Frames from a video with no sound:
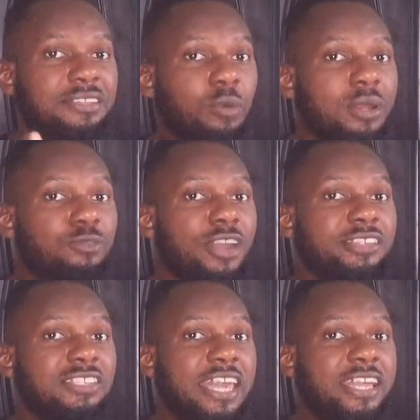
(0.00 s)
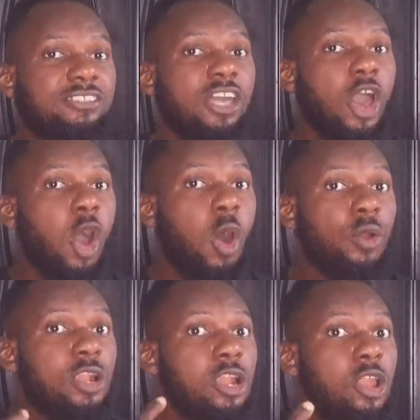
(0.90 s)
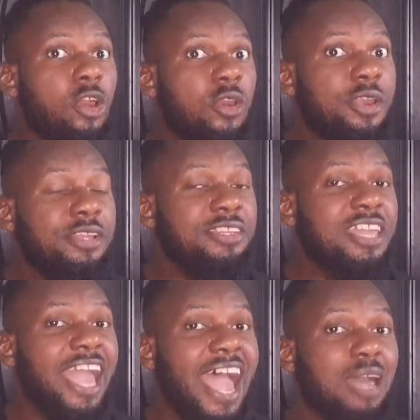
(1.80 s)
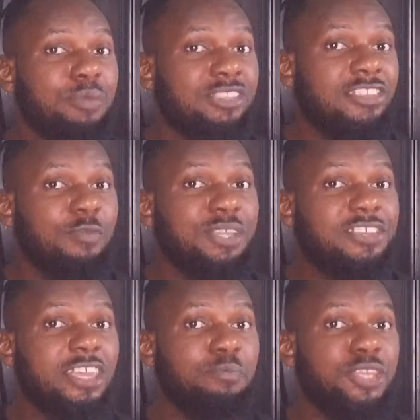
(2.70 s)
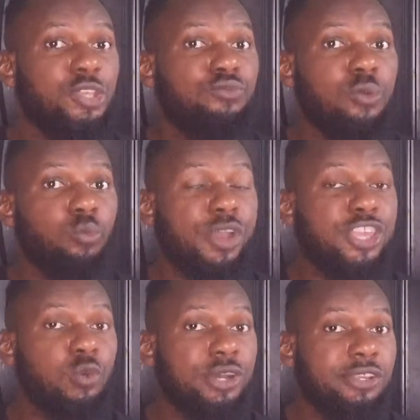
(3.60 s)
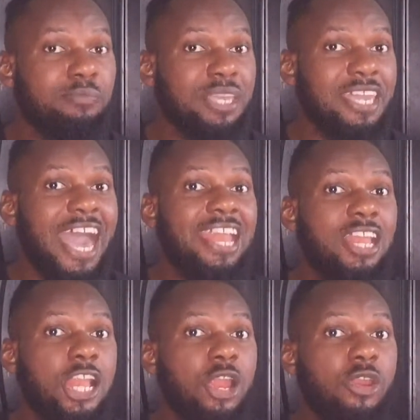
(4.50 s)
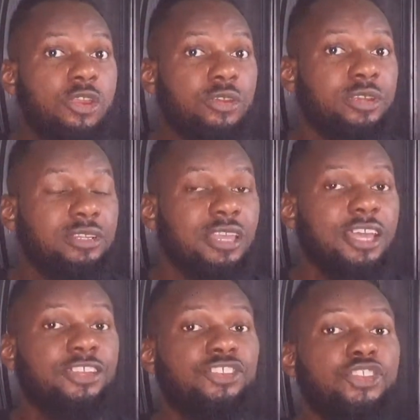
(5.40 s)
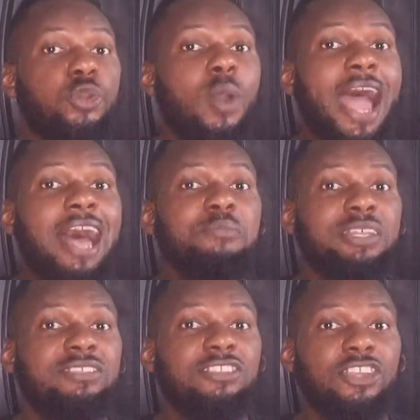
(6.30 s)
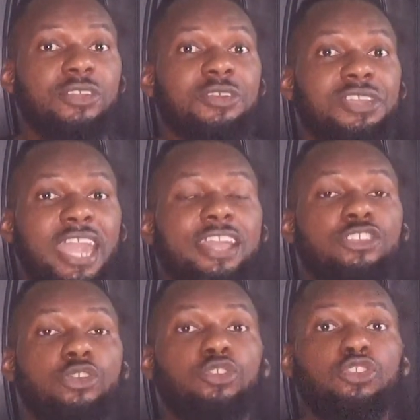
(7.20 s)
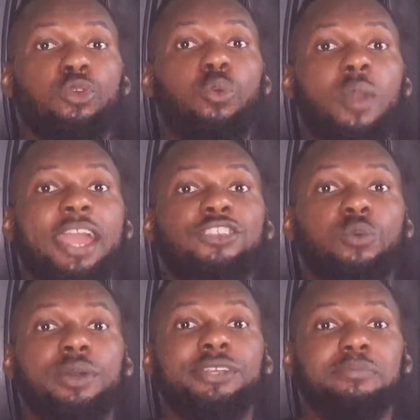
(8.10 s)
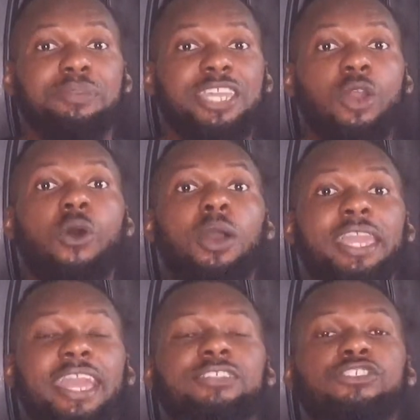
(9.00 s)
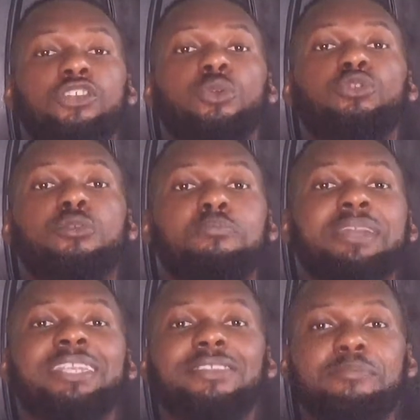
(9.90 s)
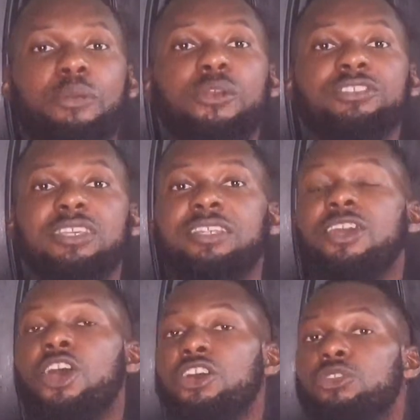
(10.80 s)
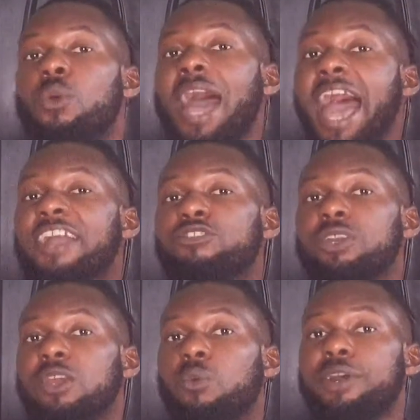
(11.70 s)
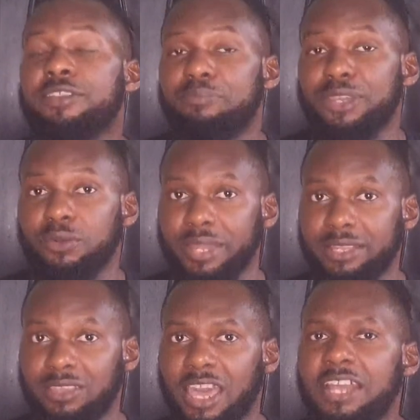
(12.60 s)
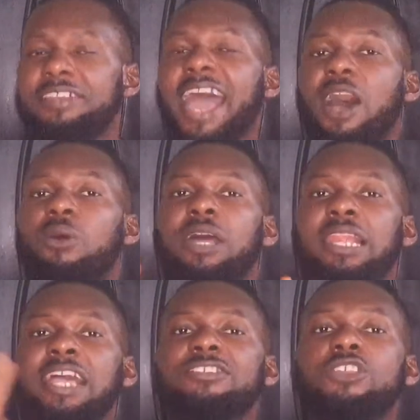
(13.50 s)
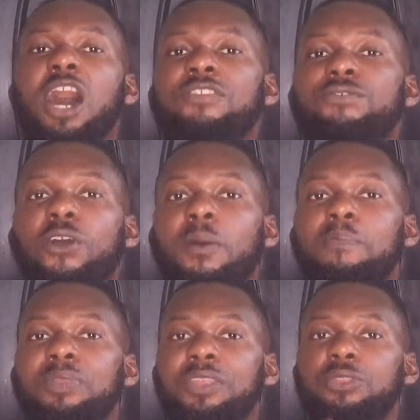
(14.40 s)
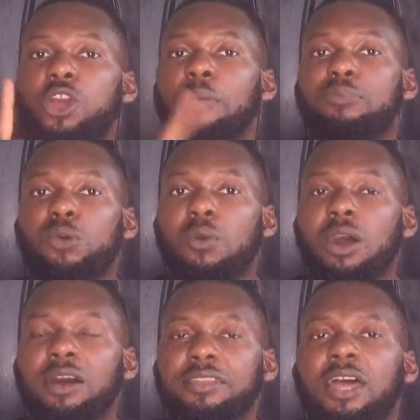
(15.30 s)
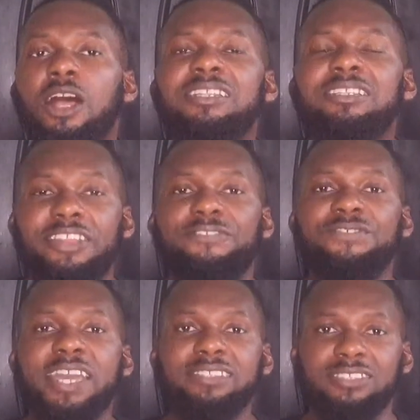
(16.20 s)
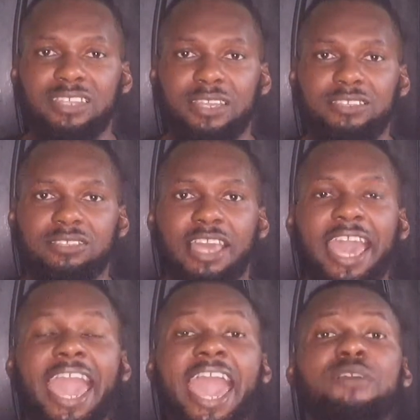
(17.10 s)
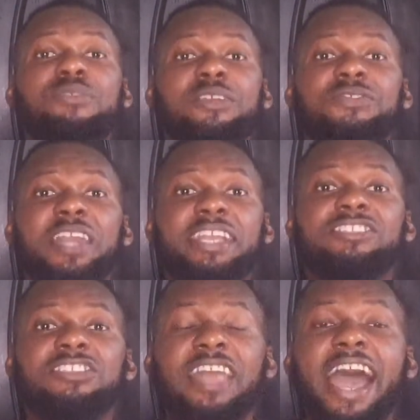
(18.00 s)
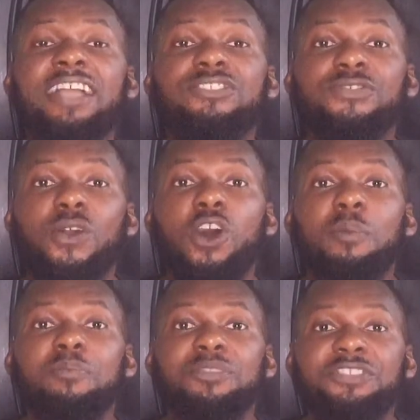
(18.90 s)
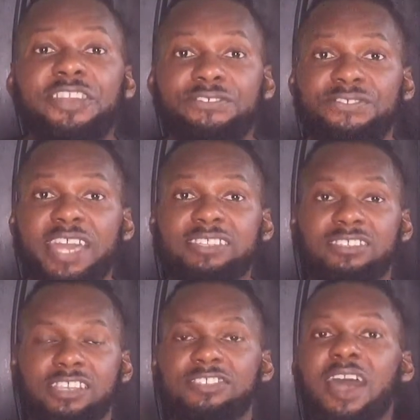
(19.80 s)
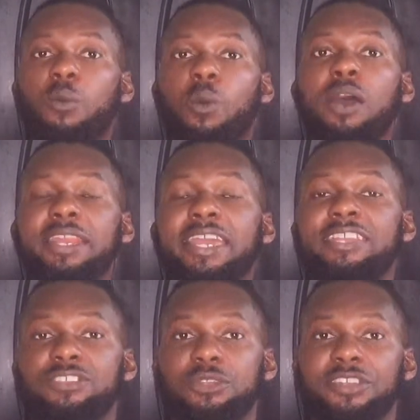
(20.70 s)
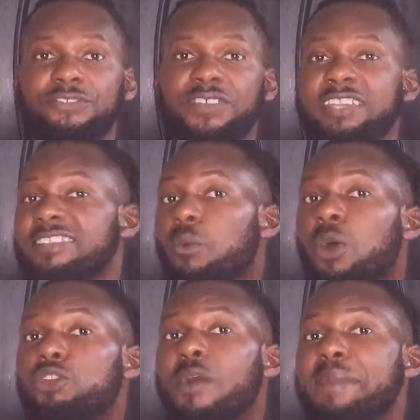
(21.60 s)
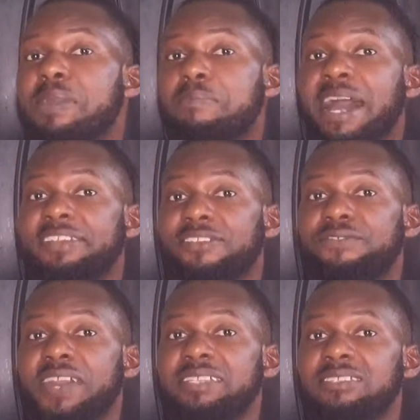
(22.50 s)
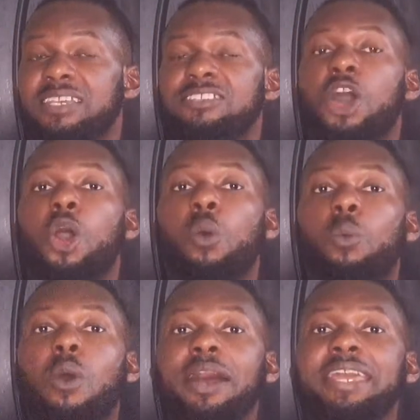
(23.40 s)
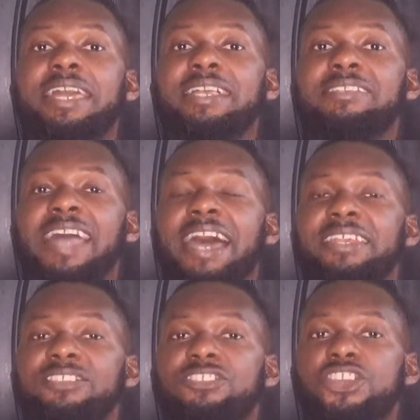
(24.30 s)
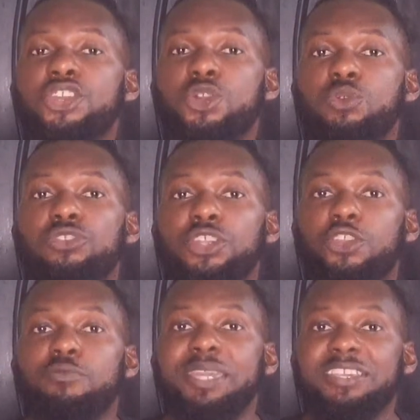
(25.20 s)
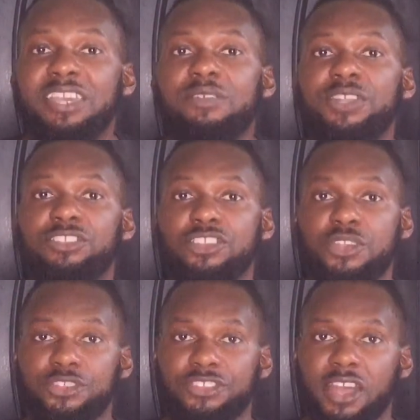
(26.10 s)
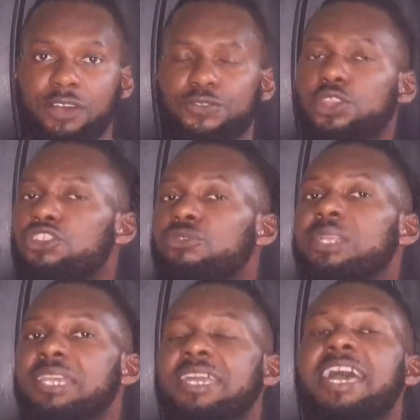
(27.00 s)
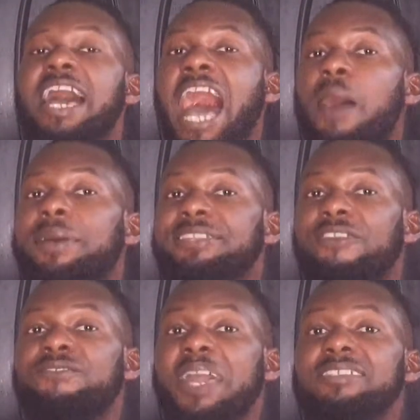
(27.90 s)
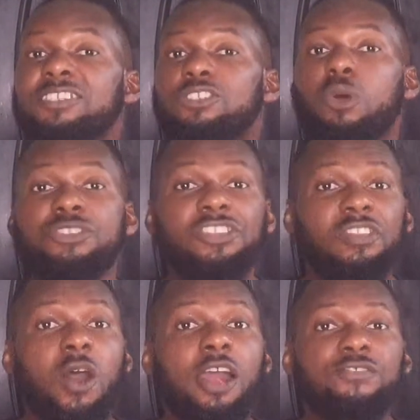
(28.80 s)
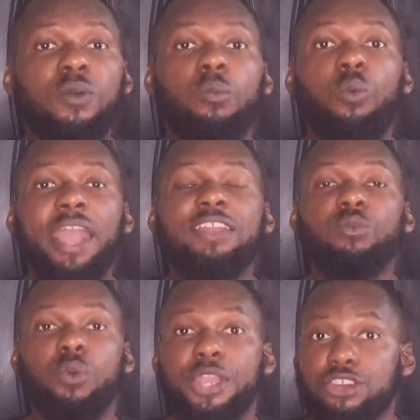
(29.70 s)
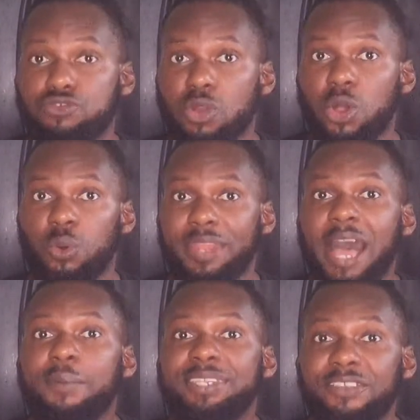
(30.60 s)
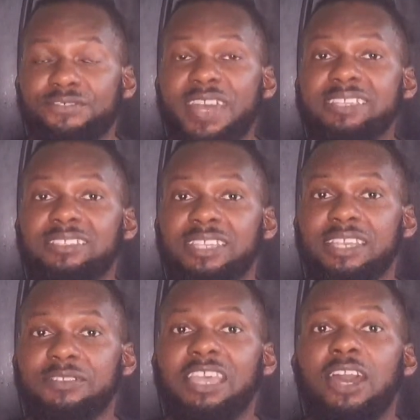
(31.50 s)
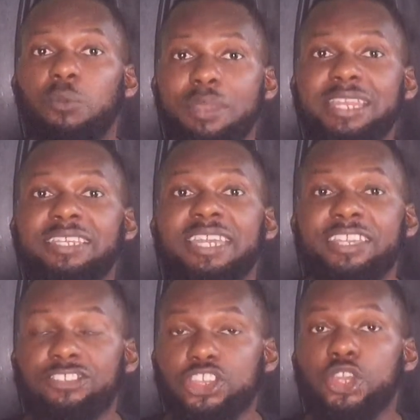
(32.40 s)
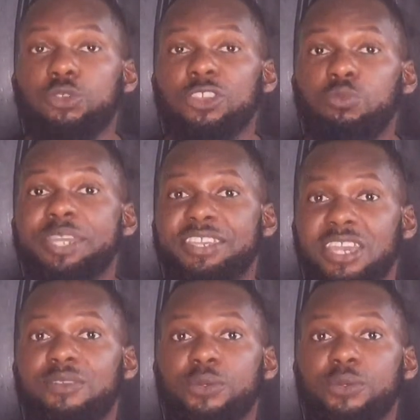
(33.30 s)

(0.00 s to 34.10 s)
What I'm trying to say is, unlearn the habits that have been keeping you from where you want to be, and learn new habits is going to get you to where you want to be, or get you to meet the person you actually want to be with. Now, let's start from number one, defenses. Everything starts from defenses. Now, what is your defense? Now, what do I mean by defenses? What is that excuse that you've been giving to yourself? Usually, our defenses don't start from when we're grown. Our defenses, meaning the excuses we give